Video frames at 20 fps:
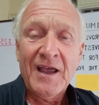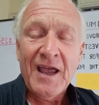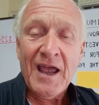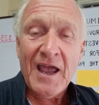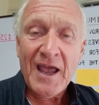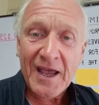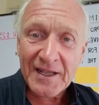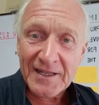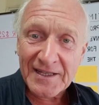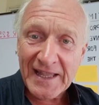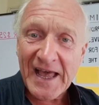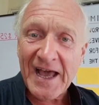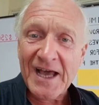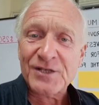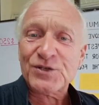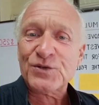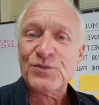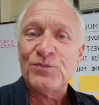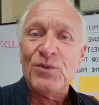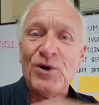and
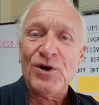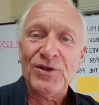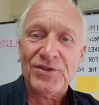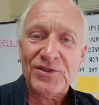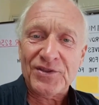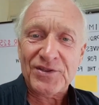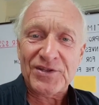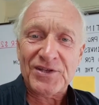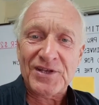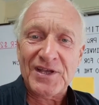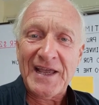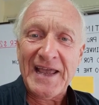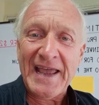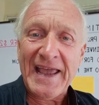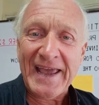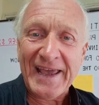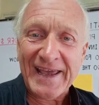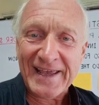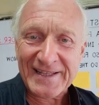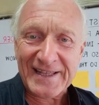last month
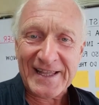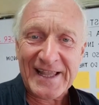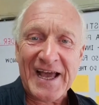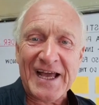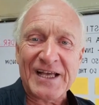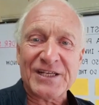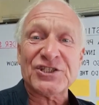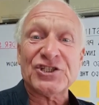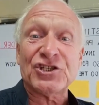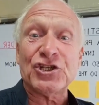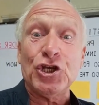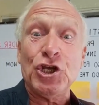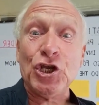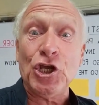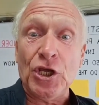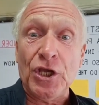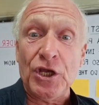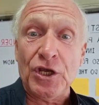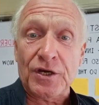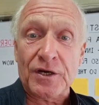and last
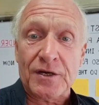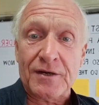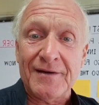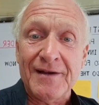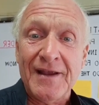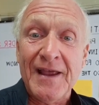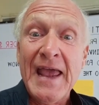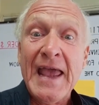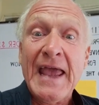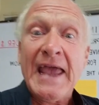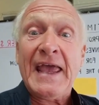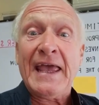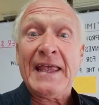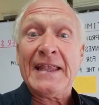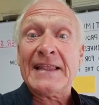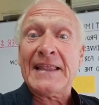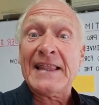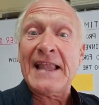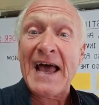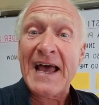year and
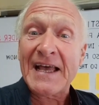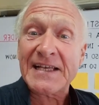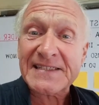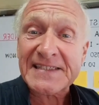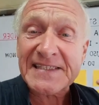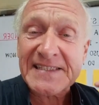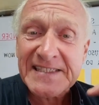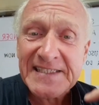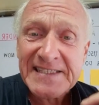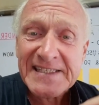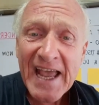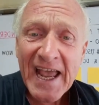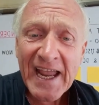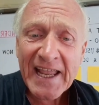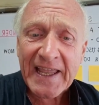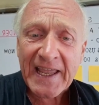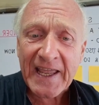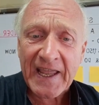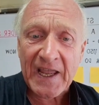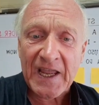last
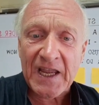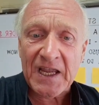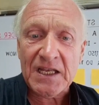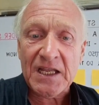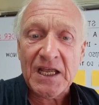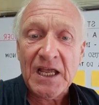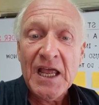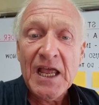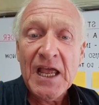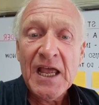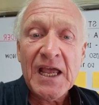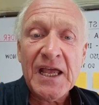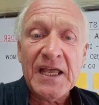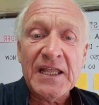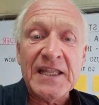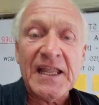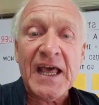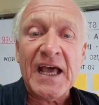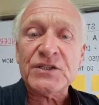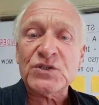decade.
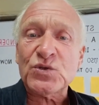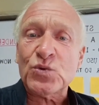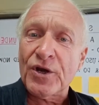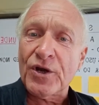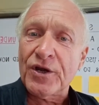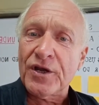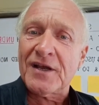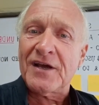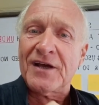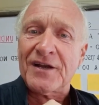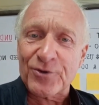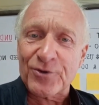And that's where you're going